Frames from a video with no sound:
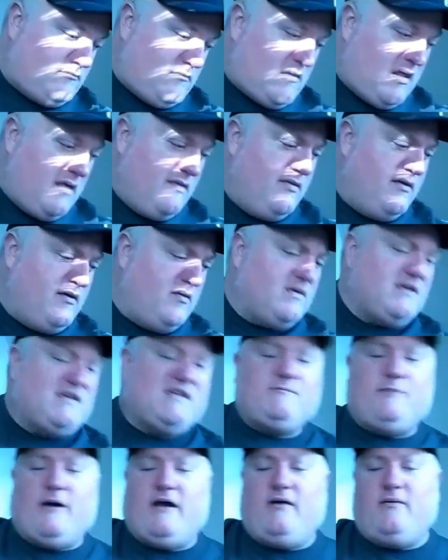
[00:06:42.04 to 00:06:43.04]
there was a
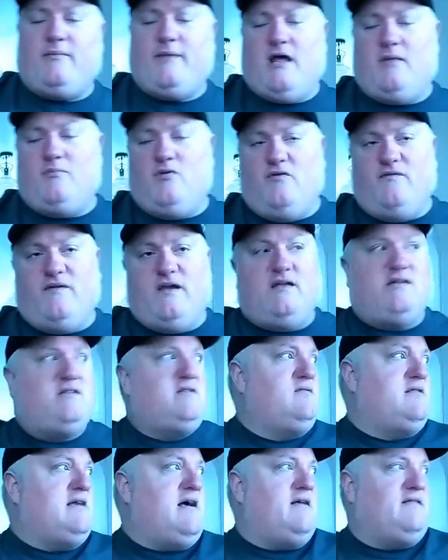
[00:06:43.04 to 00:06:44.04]
Spider-Man movie in
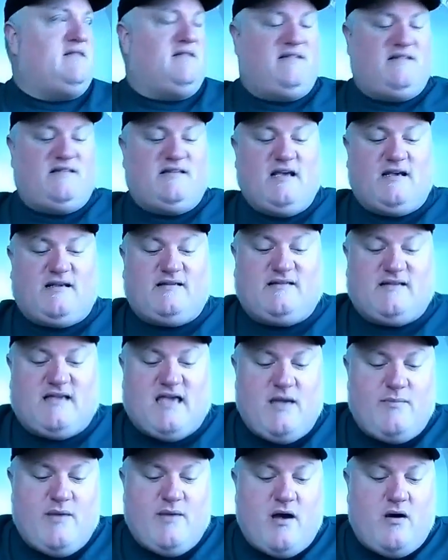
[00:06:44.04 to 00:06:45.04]
2006 that
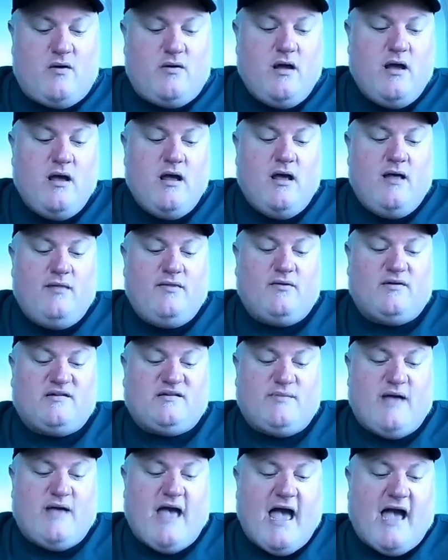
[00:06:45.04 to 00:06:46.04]
came out. There were
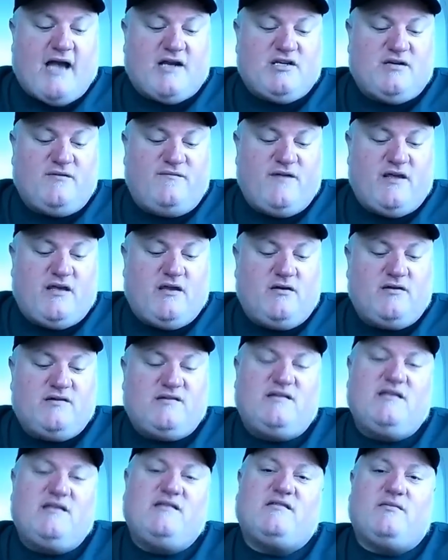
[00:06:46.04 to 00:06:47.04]
some action
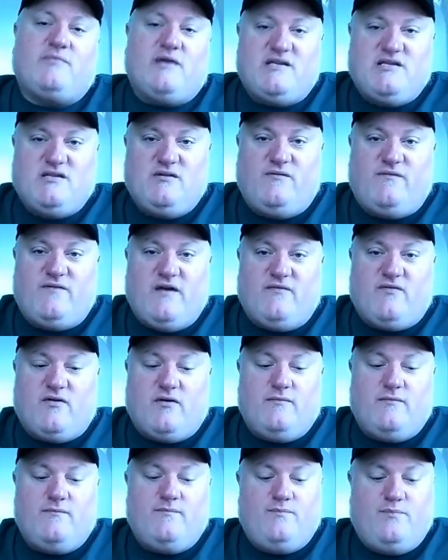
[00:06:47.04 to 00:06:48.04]
figures. These are my two
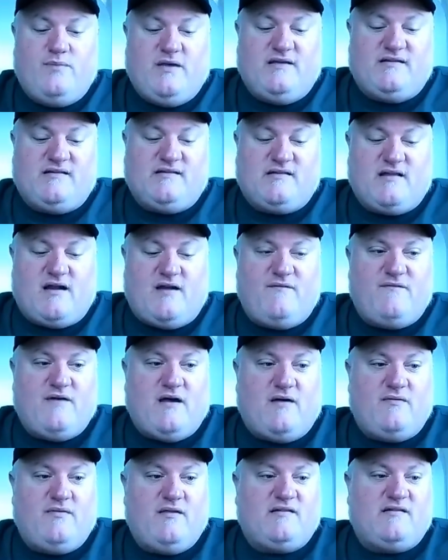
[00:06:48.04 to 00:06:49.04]
favorite pieces that I
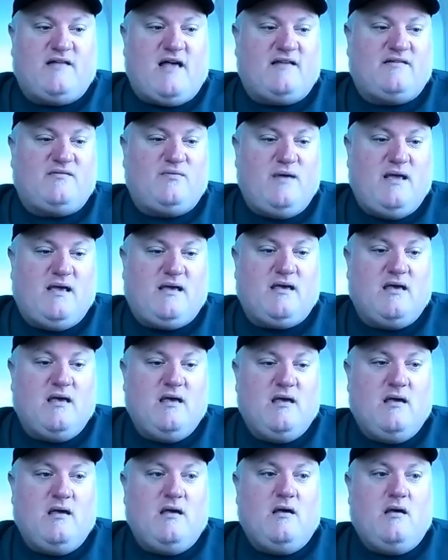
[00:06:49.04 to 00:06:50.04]
found this last week.
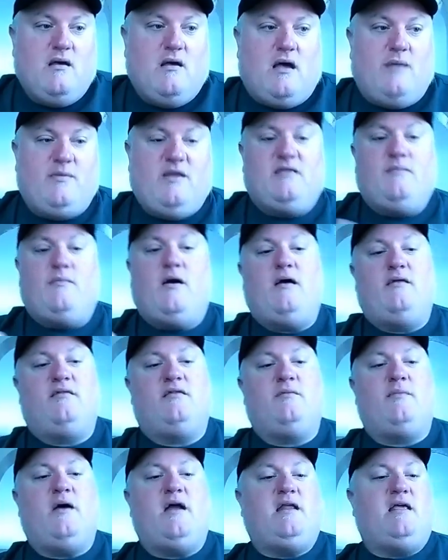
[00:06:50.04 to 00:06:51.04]
I mean, the
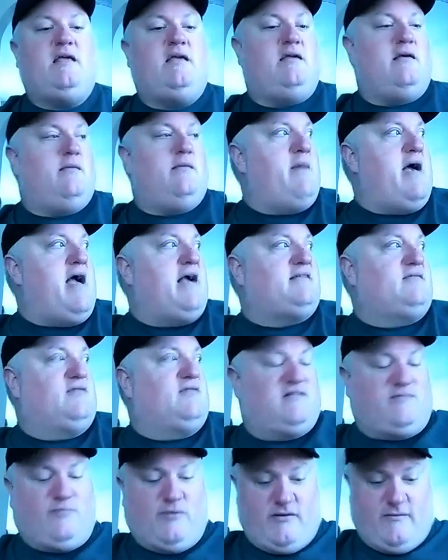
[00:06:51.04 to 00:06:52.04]
Mighty Max
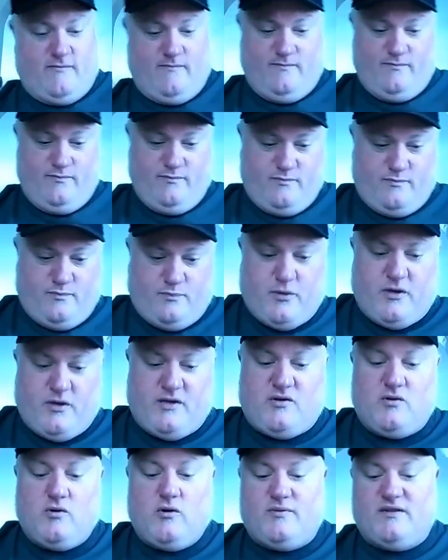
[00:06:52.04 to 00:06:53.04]
was pretty
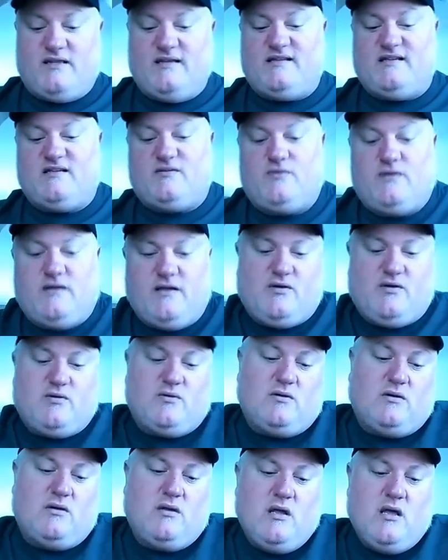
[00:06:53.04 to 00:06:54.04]
cool, but this is really
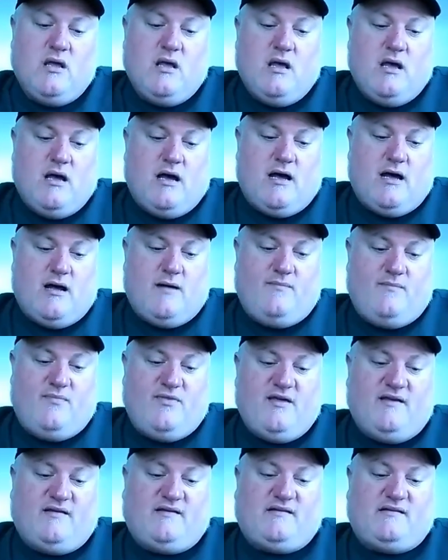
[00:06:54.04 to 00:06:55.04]
cool.
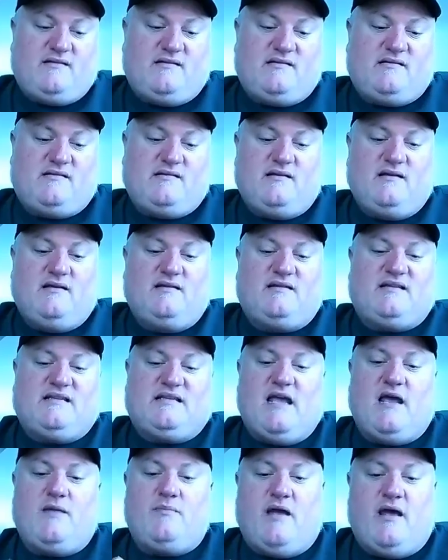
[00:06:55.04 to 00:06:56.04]
This is
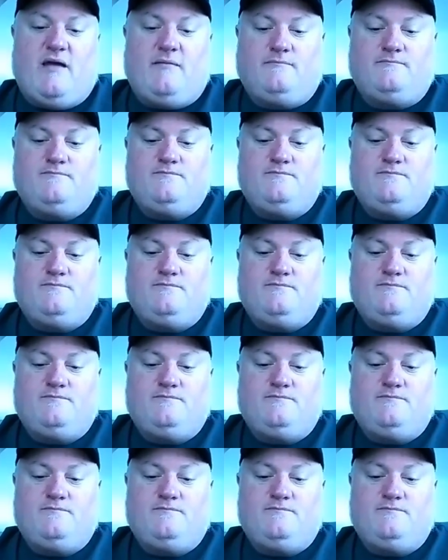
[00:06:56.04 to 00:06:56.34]
Sandman,